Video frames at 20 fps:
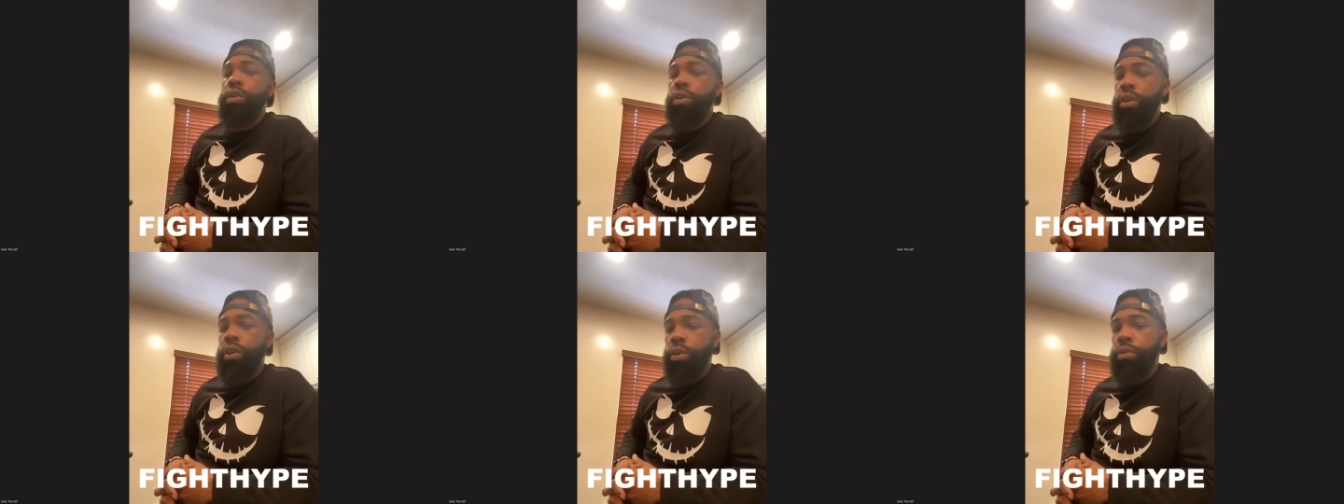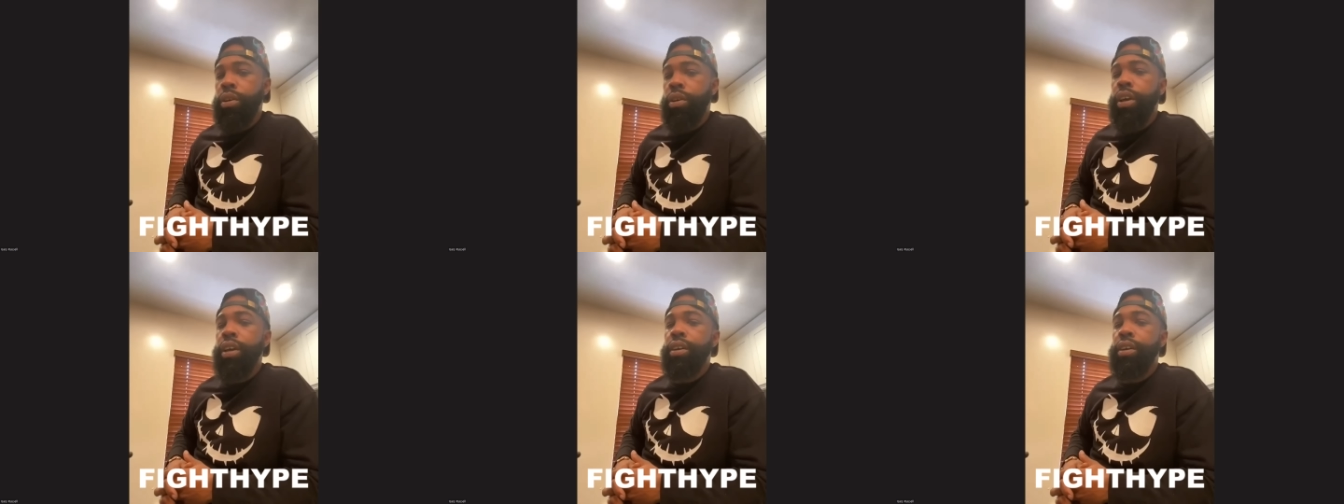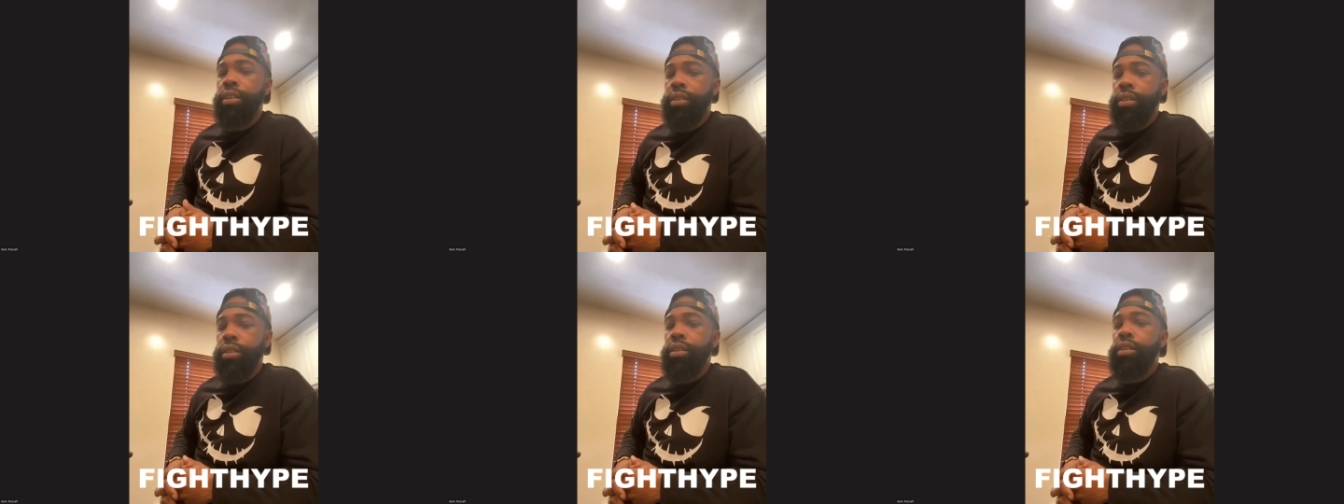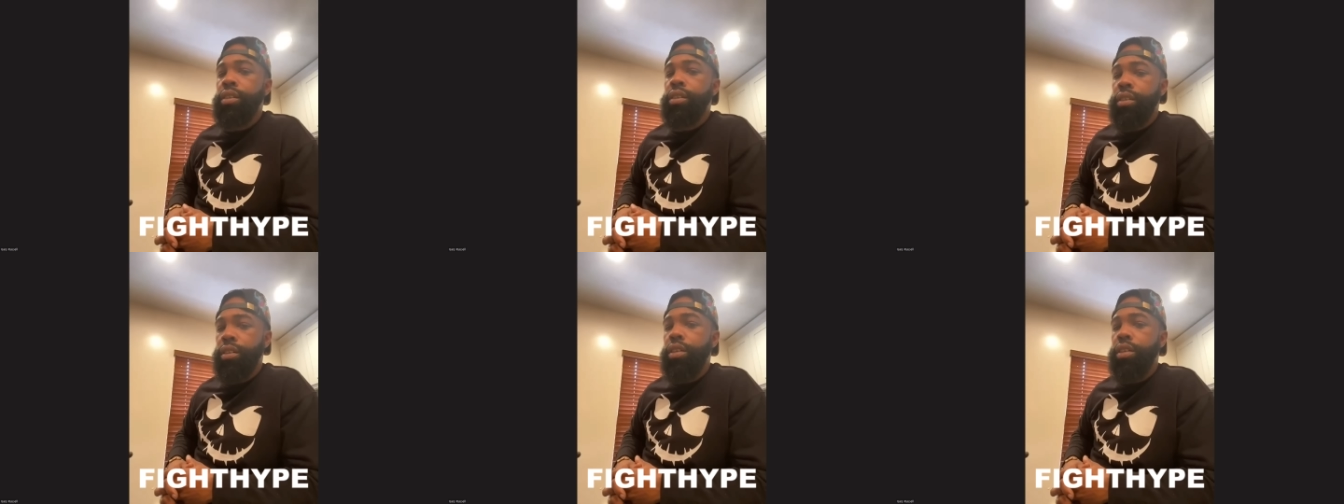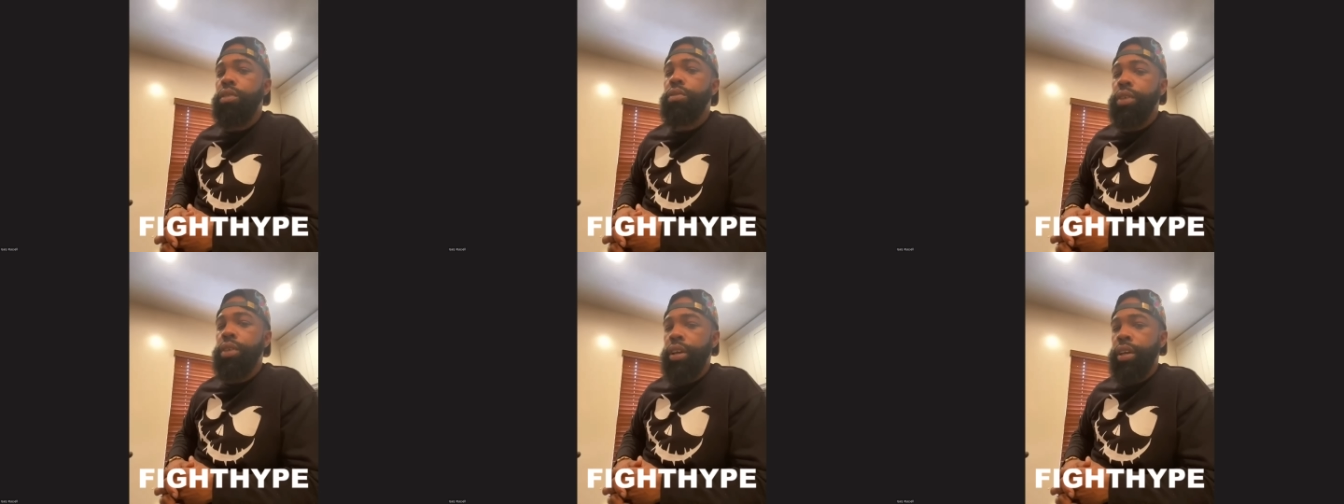was okay.
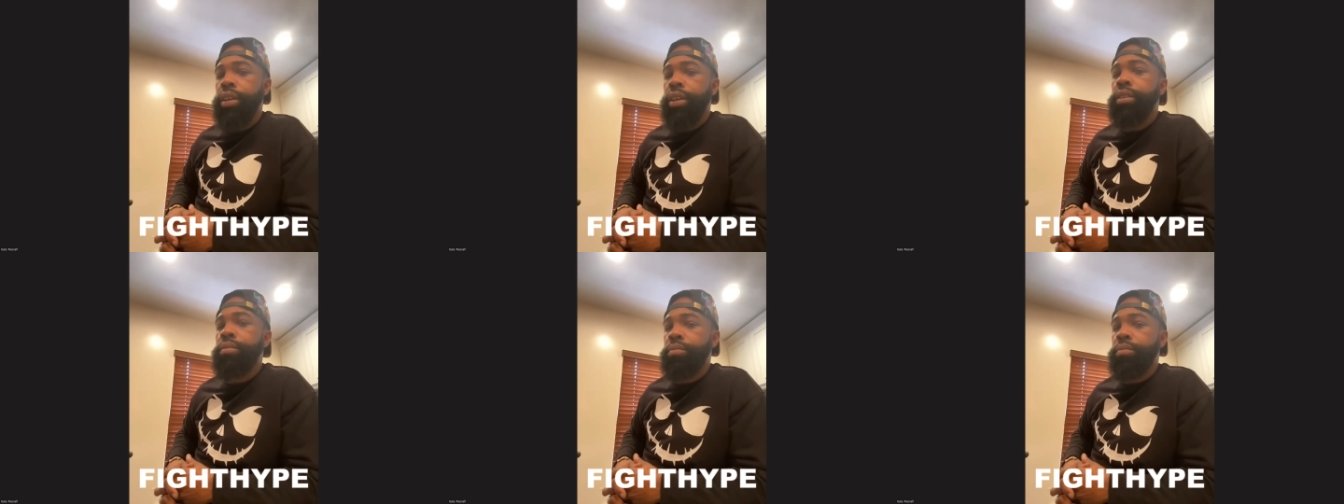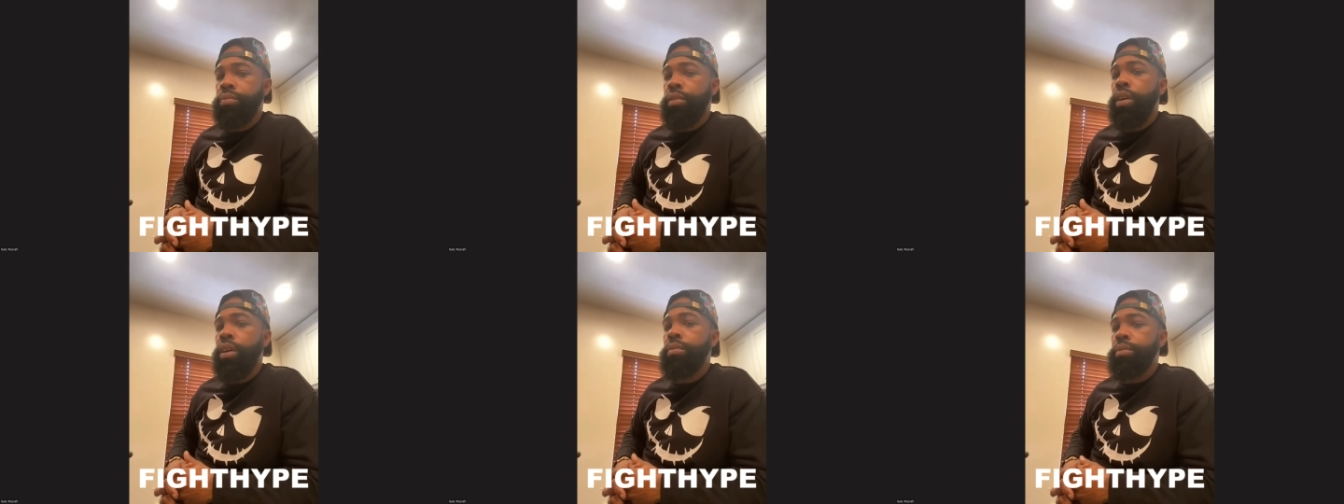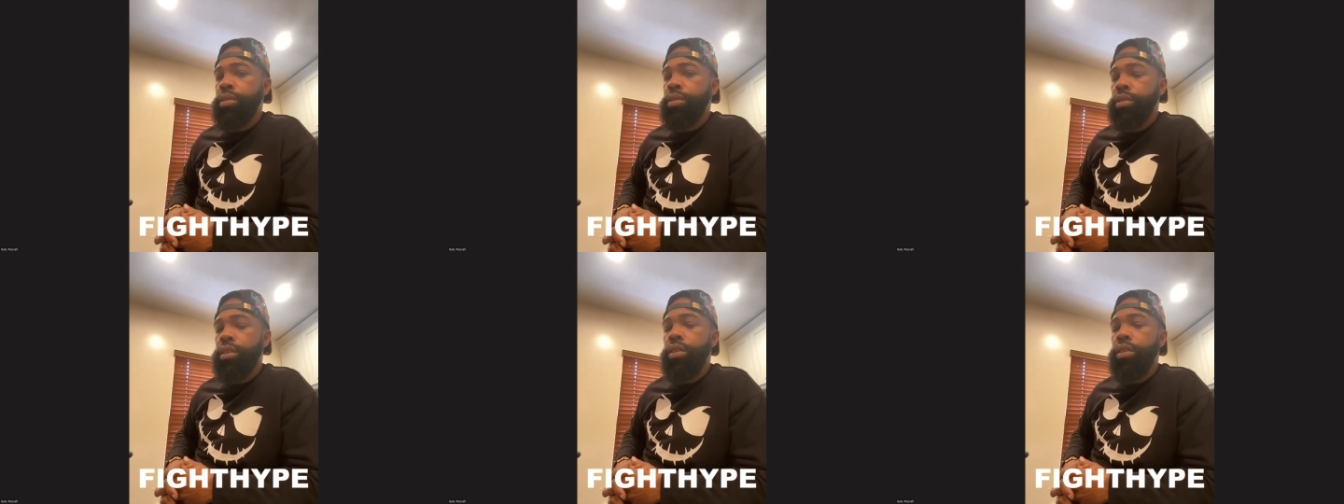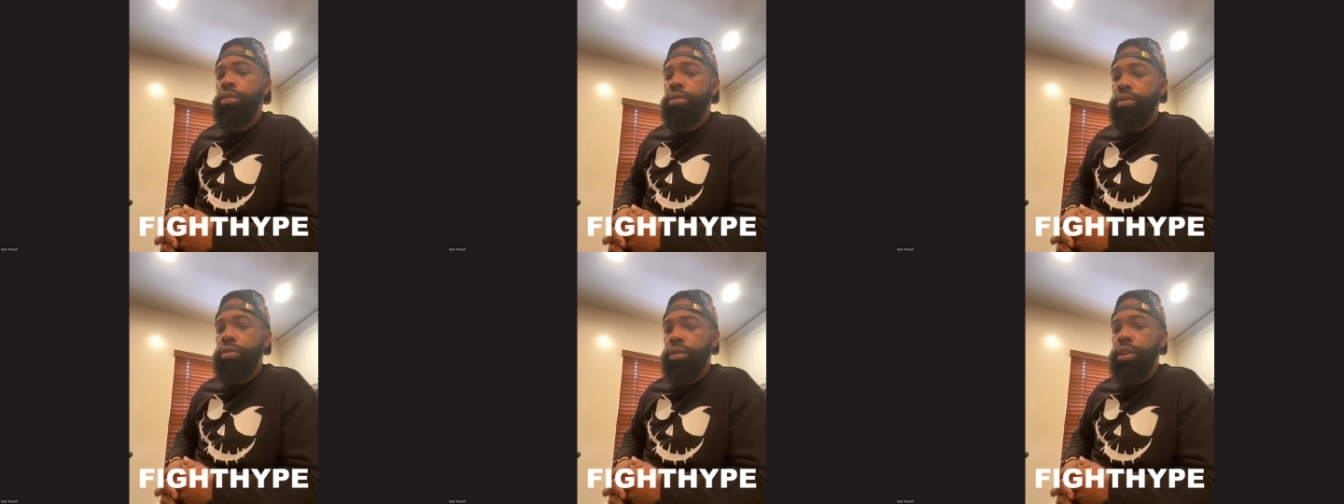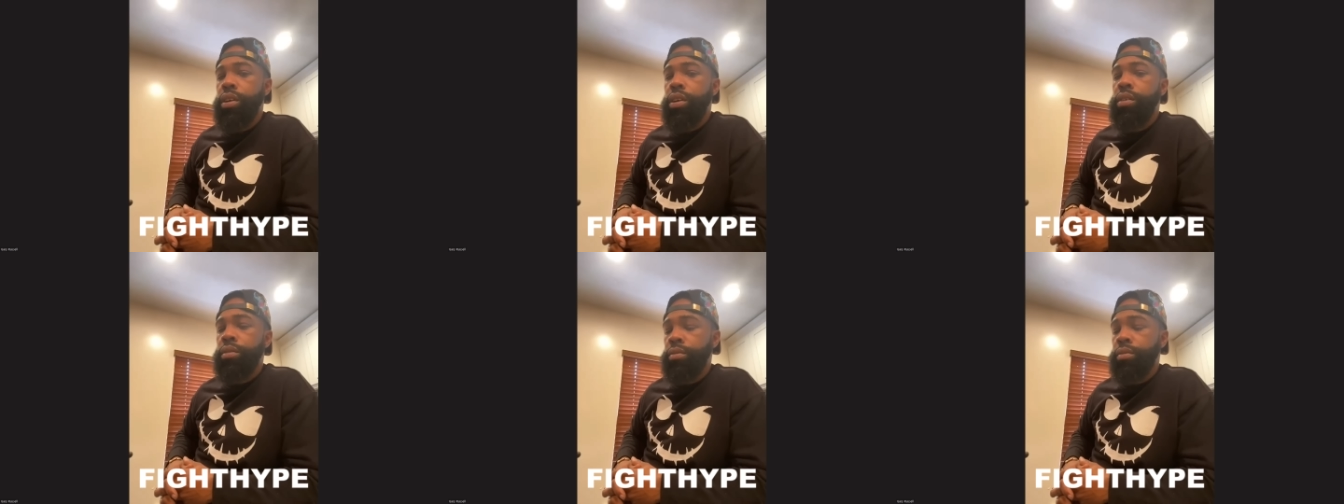Okay. Probably so. Yeah.